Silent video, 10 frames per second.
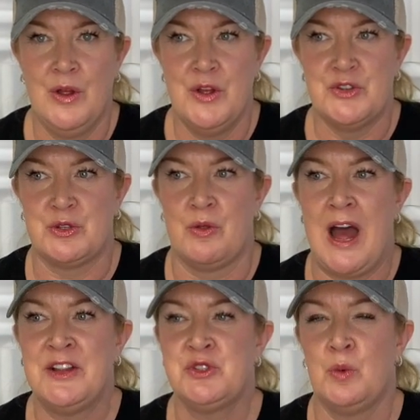So
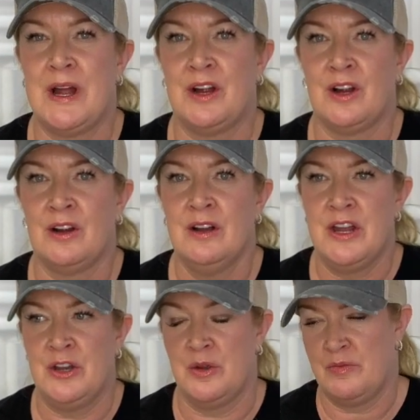that's where,
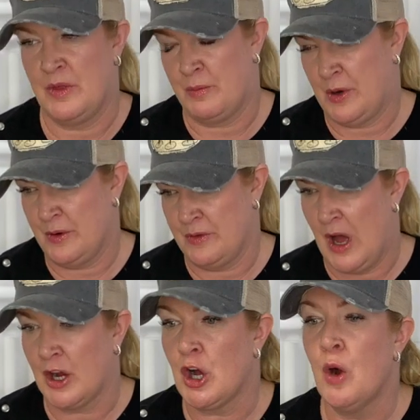
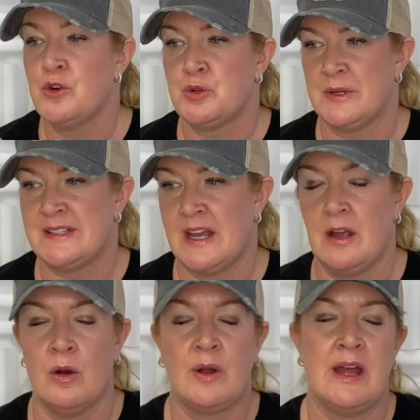a coach would say,
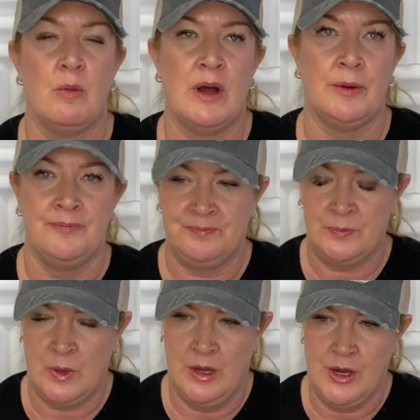okay, well,
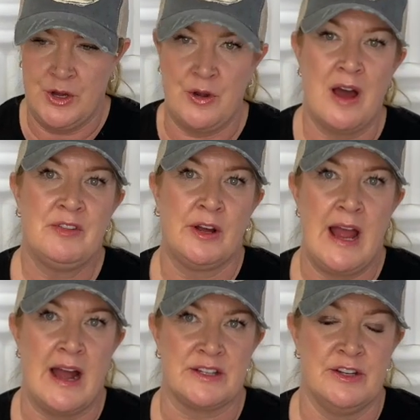you're not very
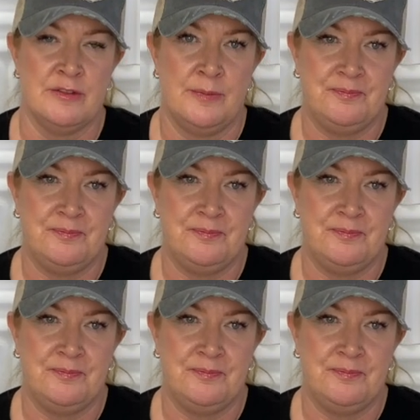active.